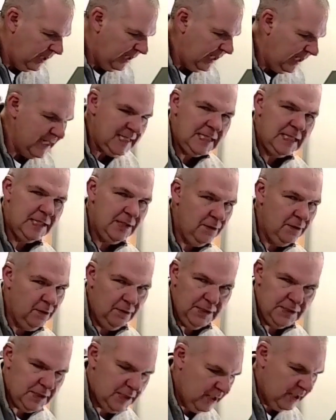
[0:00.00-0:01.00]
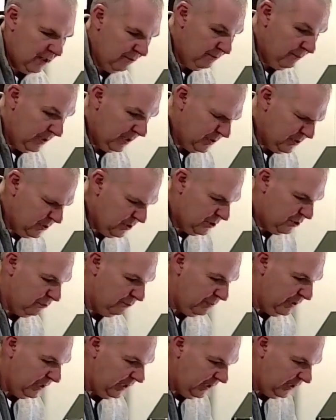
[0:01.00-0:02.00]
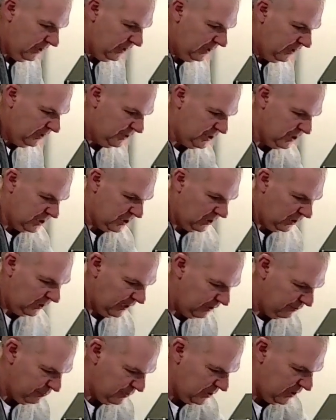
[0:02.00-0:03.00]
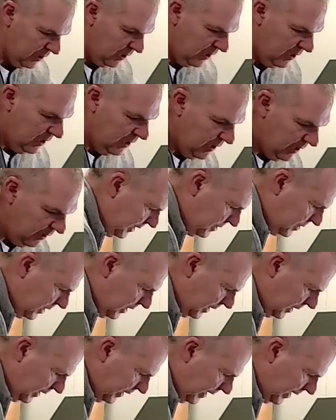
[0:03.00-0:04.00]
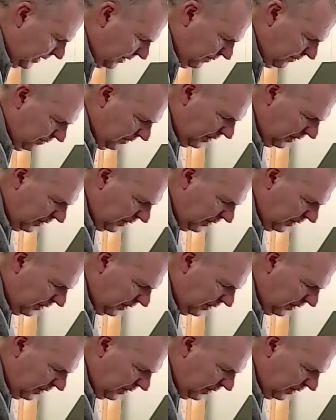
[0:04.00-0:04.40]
it's not meant to be just clamped. It's not down